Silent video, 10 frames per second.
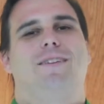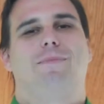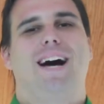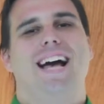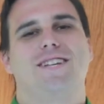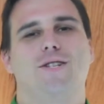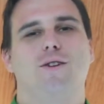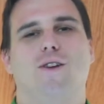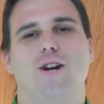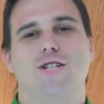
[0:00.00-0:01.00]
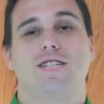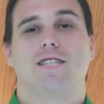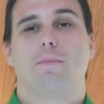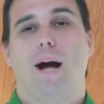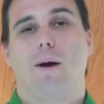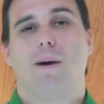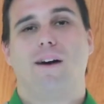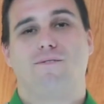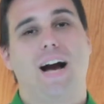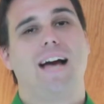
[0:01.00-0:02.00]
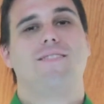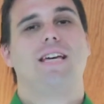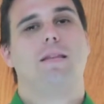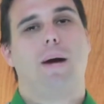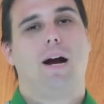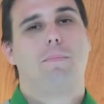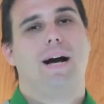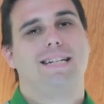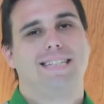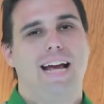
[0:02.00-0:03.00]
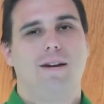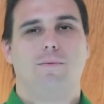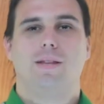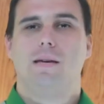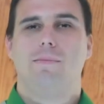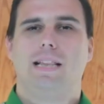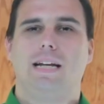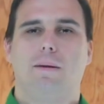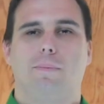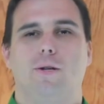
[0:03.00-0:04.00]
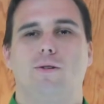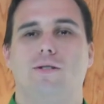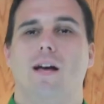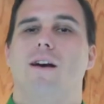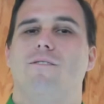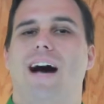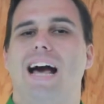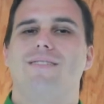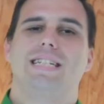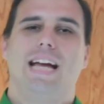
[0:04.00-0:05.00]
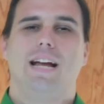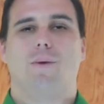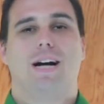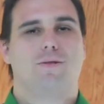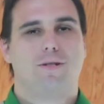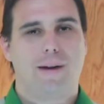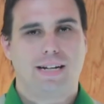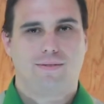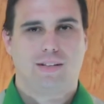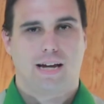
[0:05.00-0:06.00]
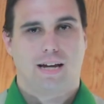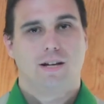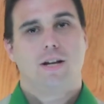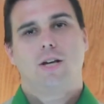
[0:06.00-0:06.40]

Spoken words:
The pot has two versions, the Power Pot 5 and the Power Pot 10, with the ability to produce 5 and 10 watts respectively.